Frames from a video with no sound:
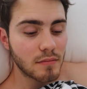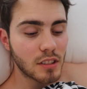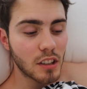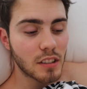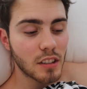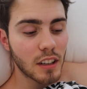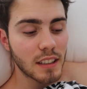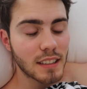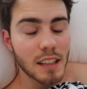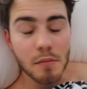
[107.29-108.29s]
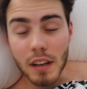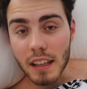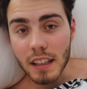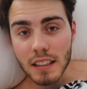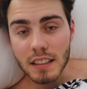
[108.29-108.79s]
So I decided to sleep
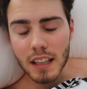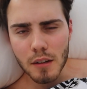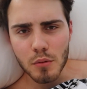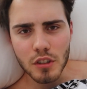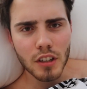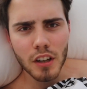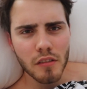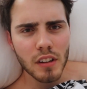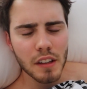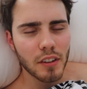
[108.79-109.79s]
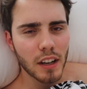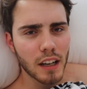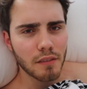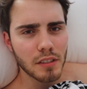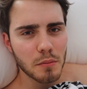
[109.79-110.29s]
naked instead, which I don't really find
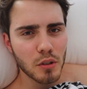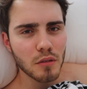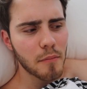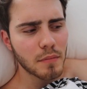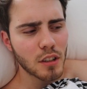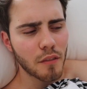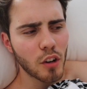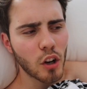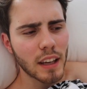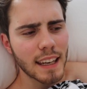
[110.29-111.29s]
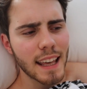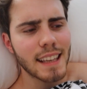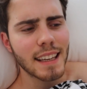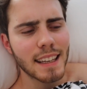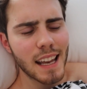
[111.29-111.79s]
comfortable. So I'm vlogging
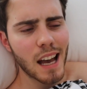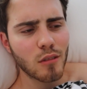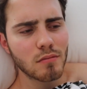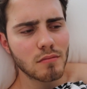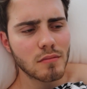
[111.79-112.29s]
naked now,